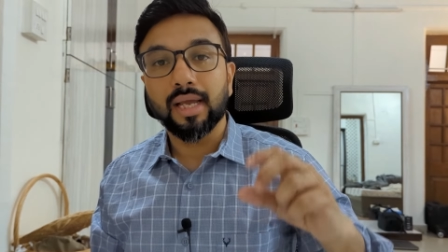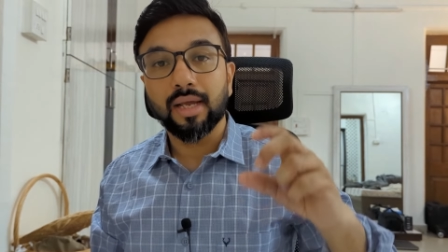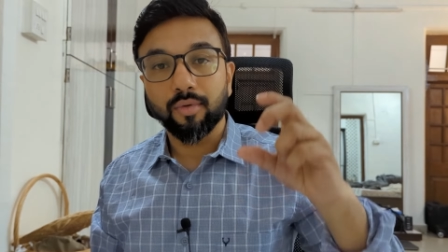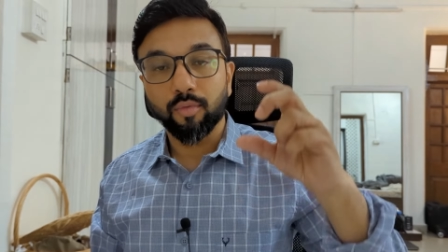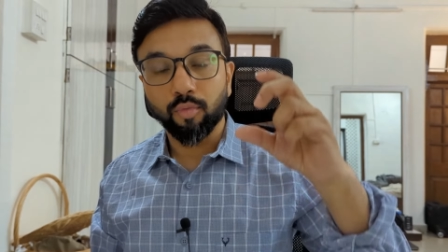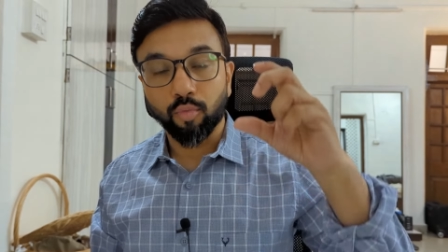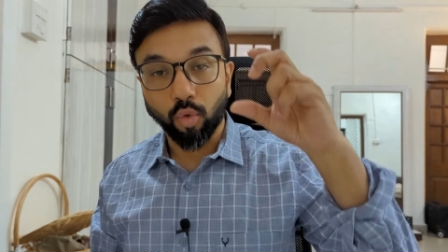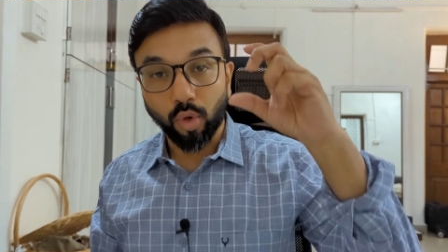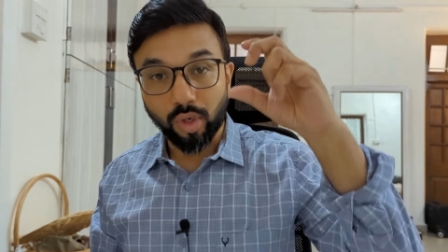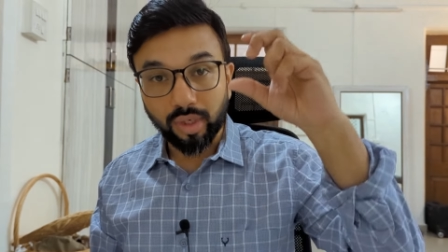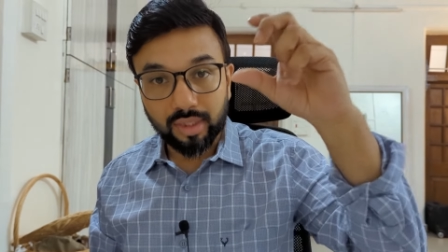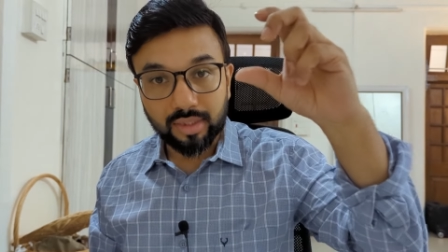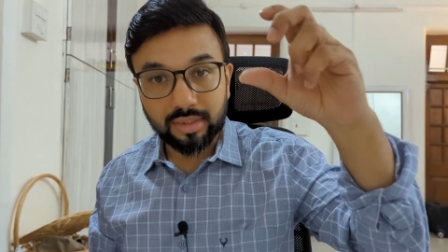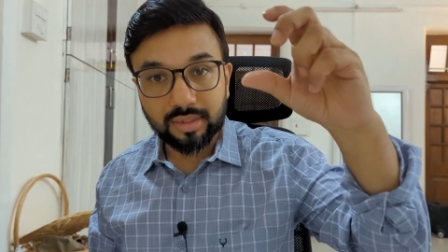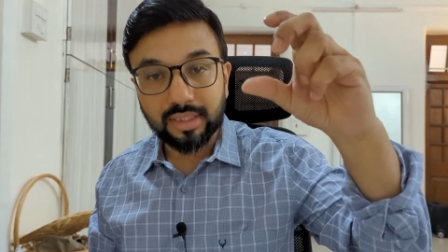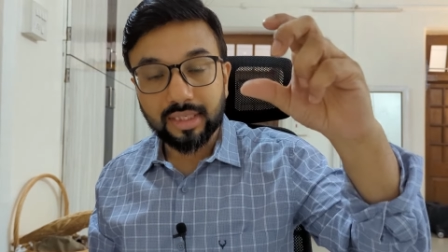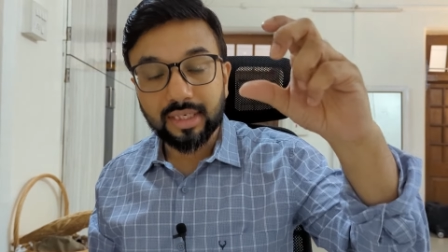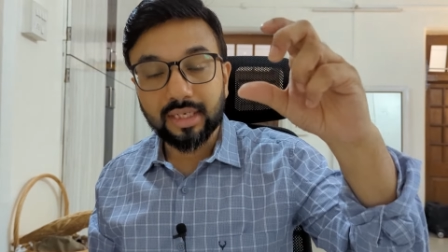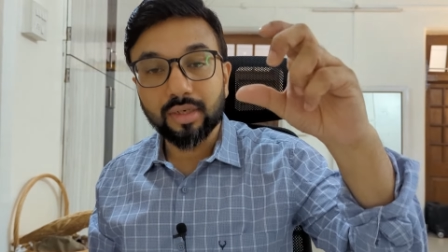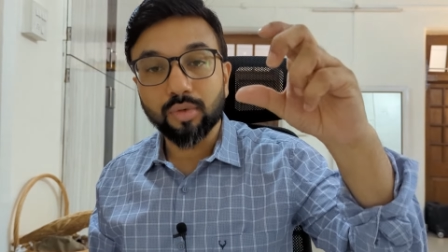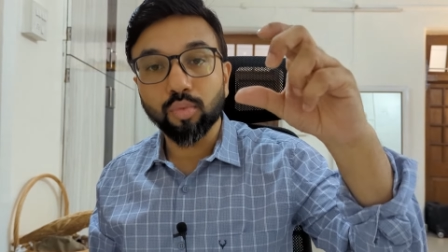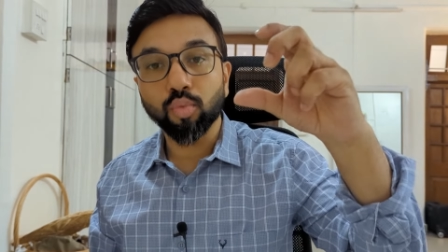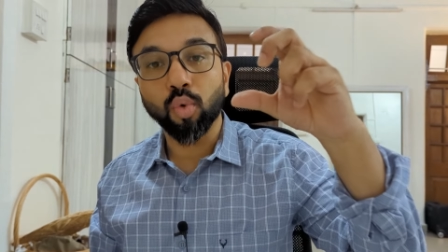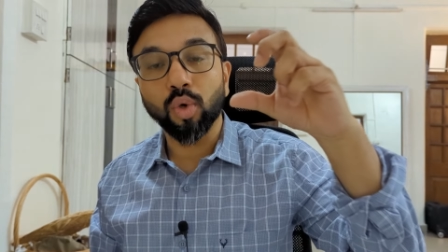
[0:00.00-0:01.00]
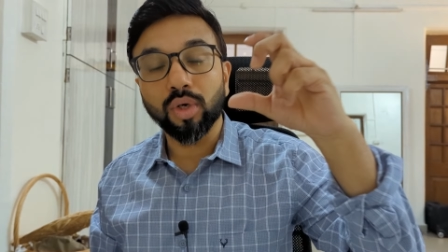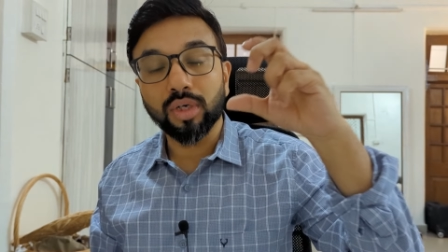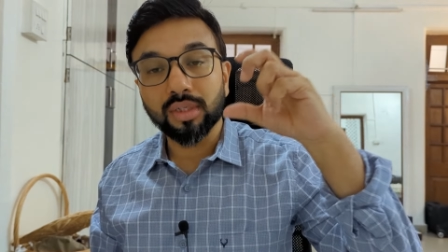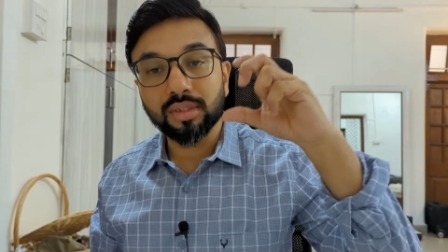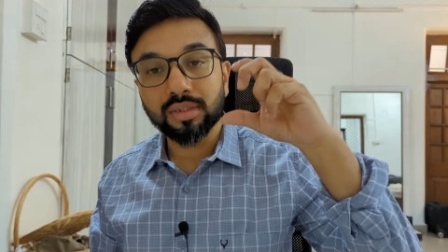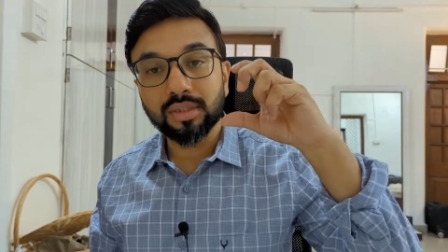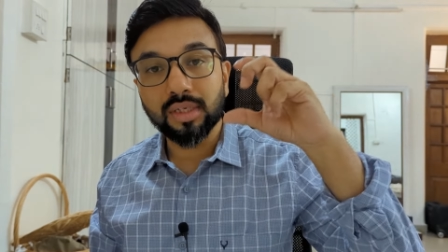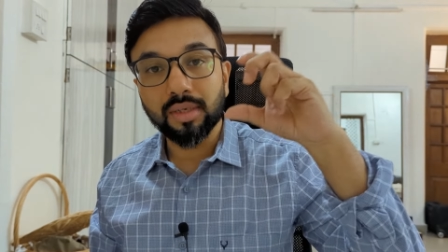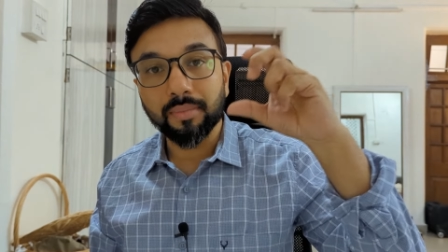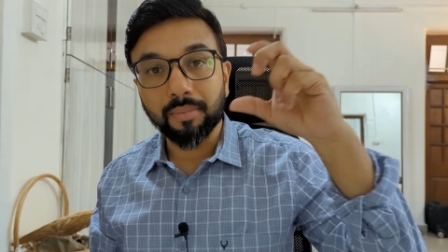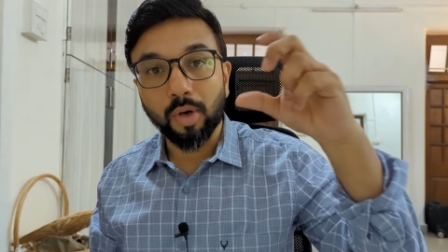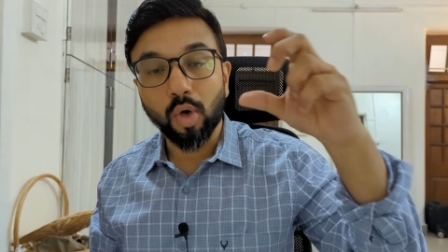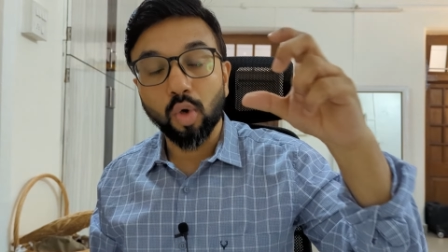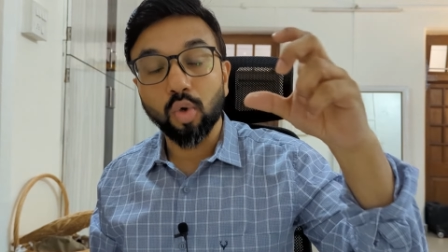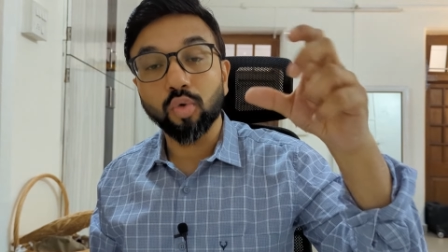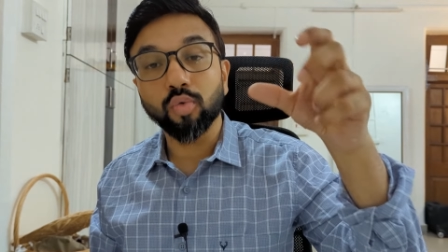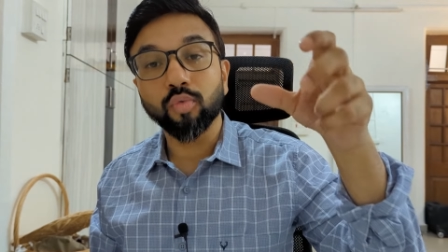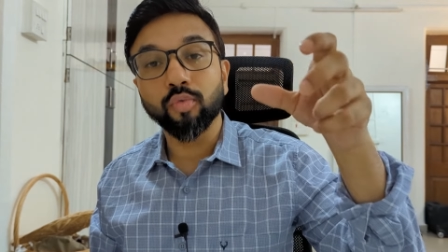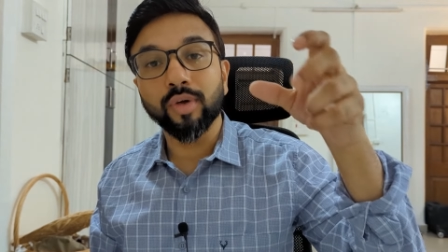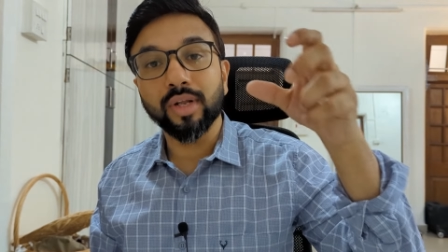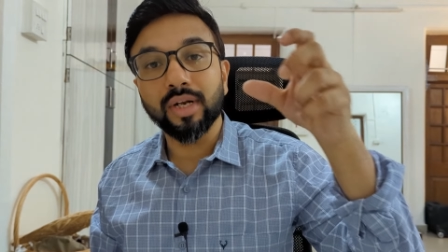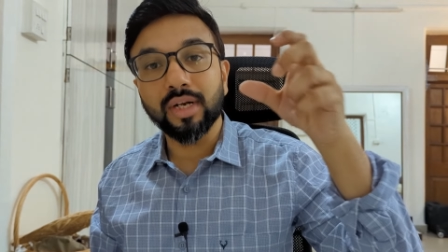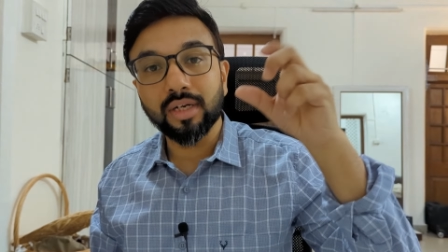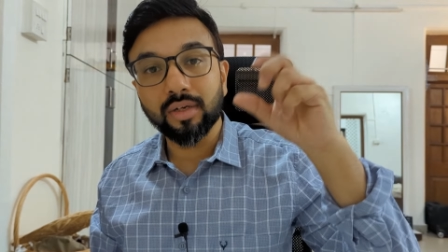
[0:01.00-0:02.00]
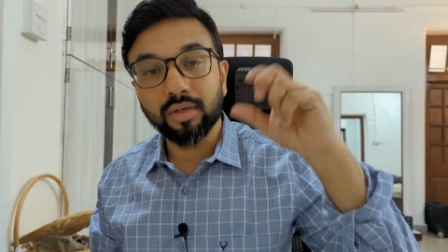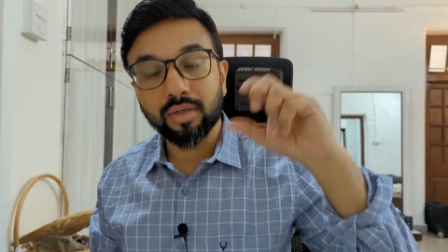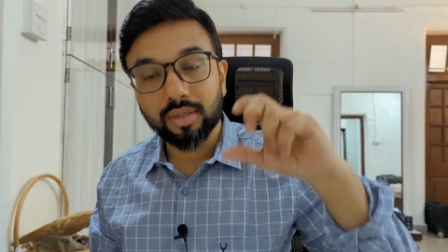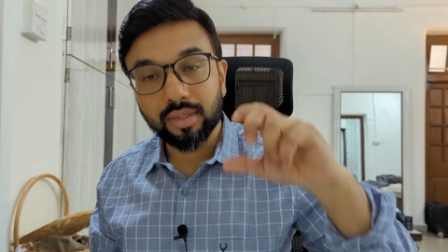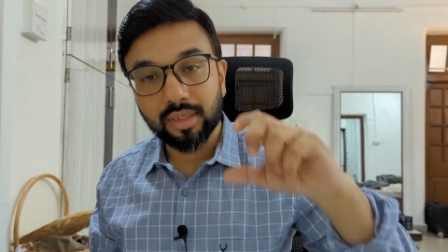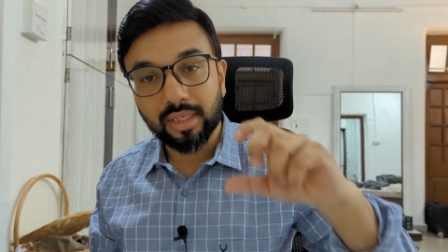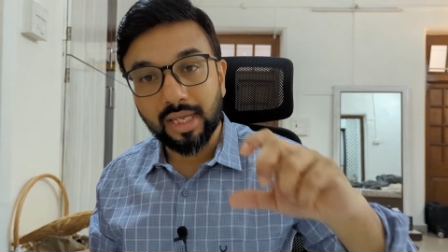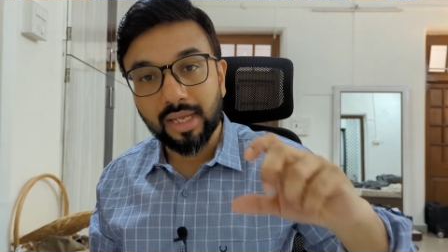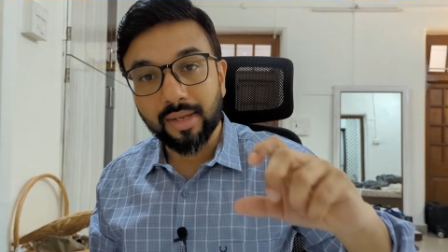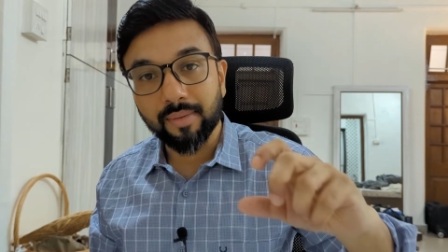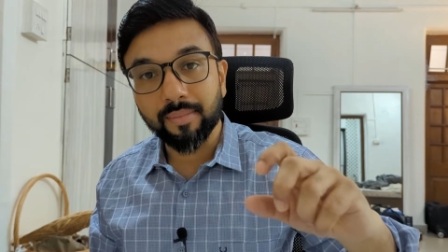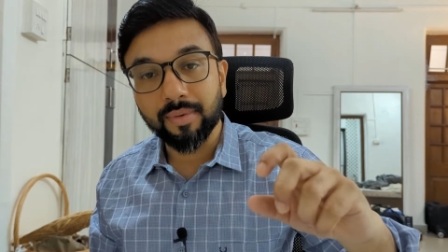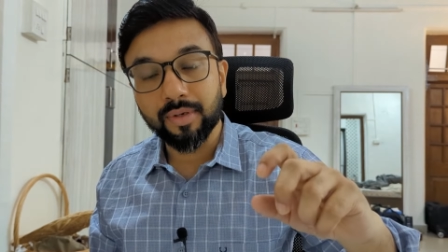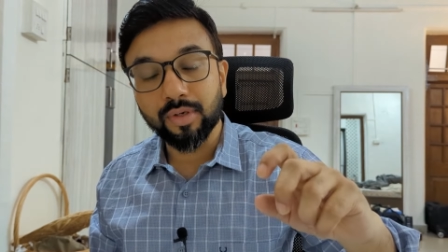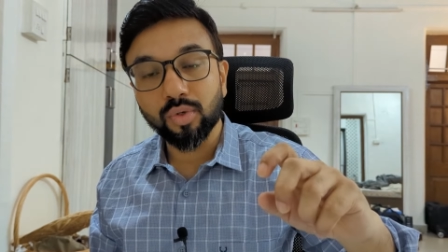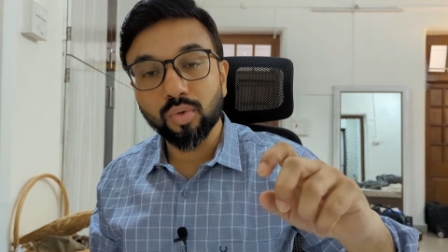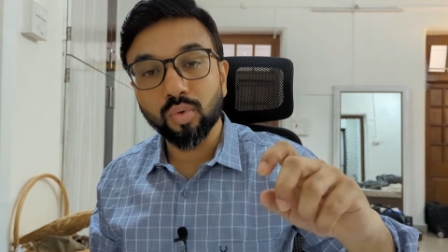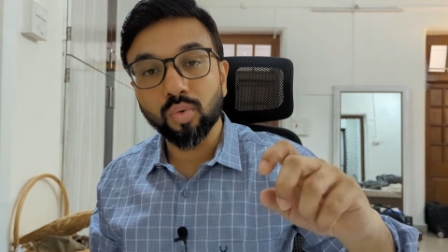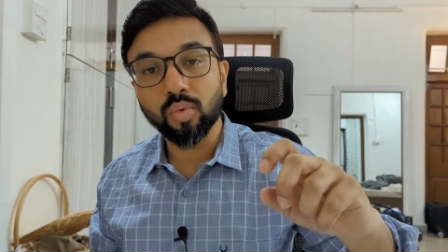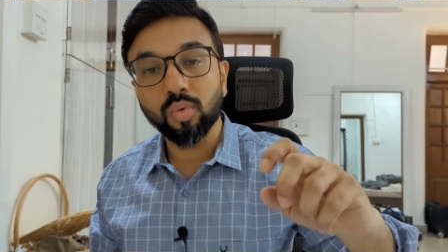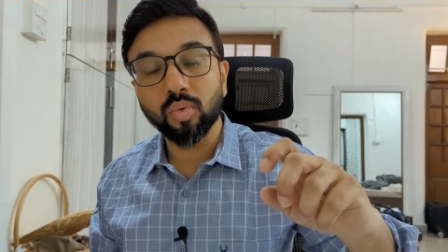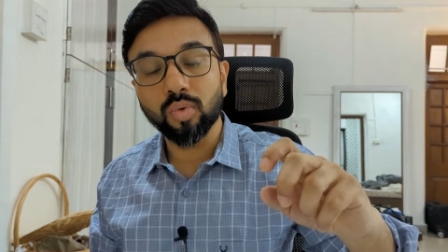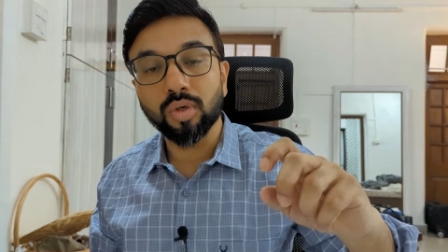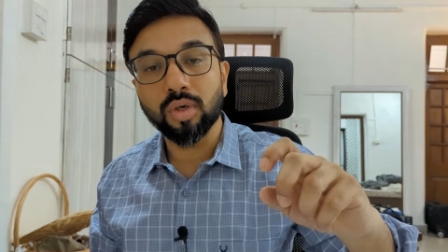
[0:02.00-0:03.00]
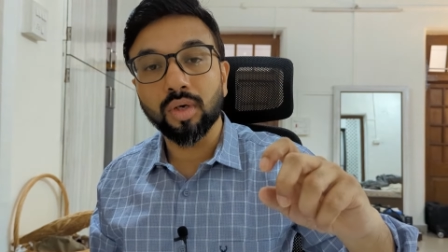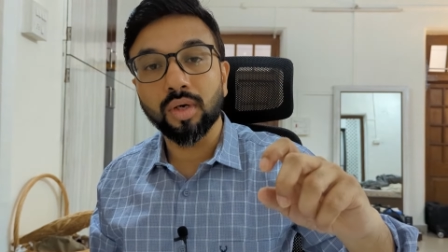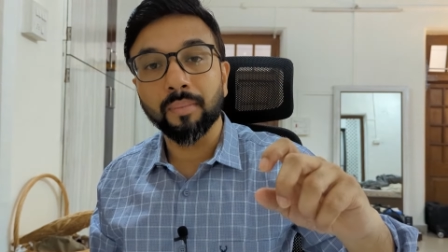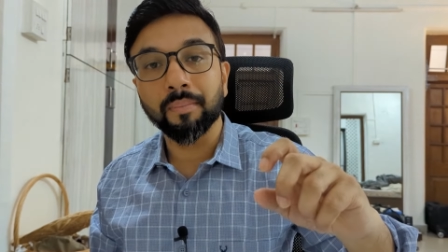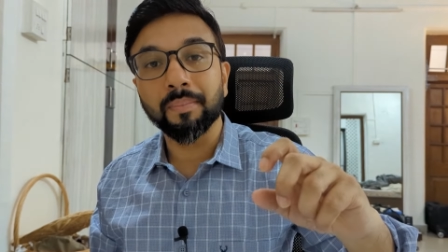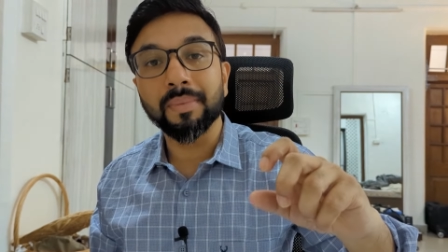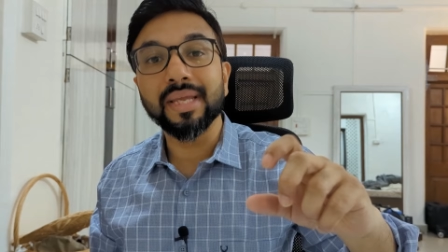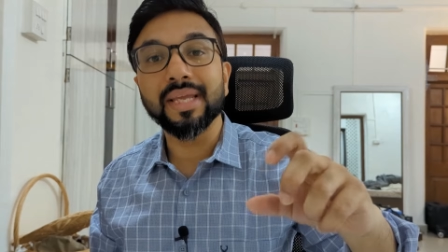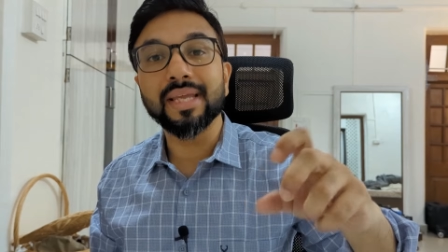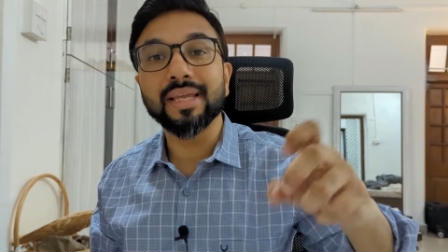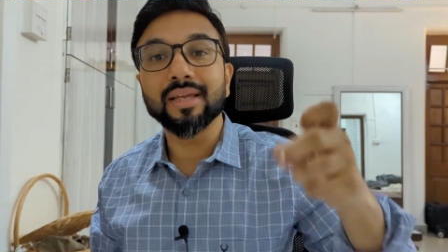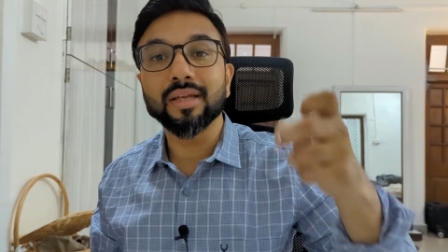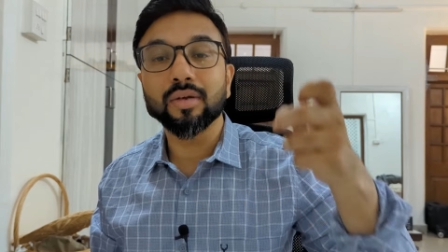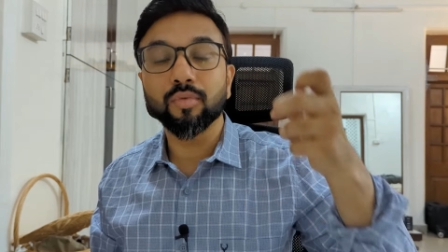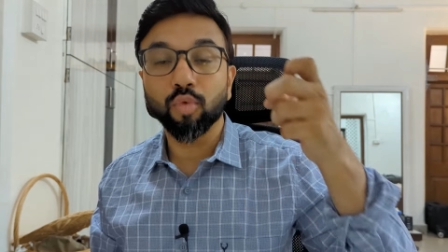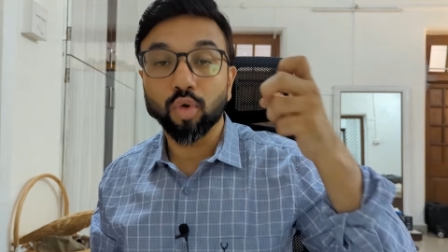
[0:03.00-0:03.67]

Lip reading: What is it about, when it came into being,